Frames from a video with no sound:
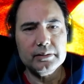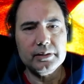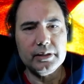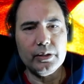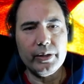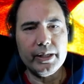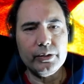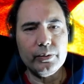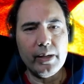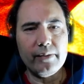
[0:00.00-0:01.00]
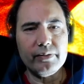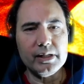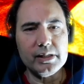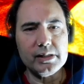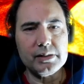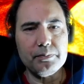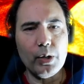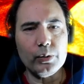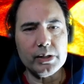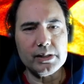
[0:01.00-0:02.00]
you know, they do have these
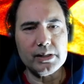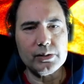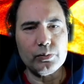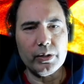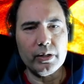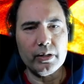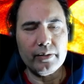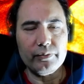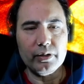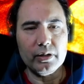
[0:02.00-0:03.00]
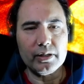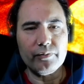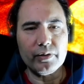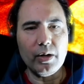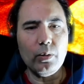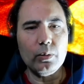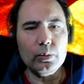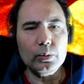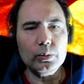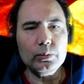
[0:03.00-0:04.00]
bonuses where if you're looking for
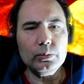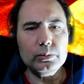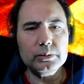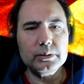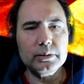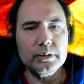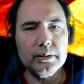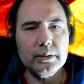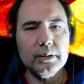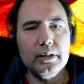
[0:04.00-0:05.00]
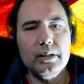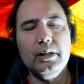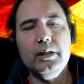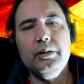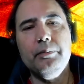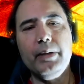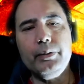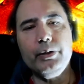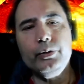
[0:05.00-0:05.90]
gold, maybe you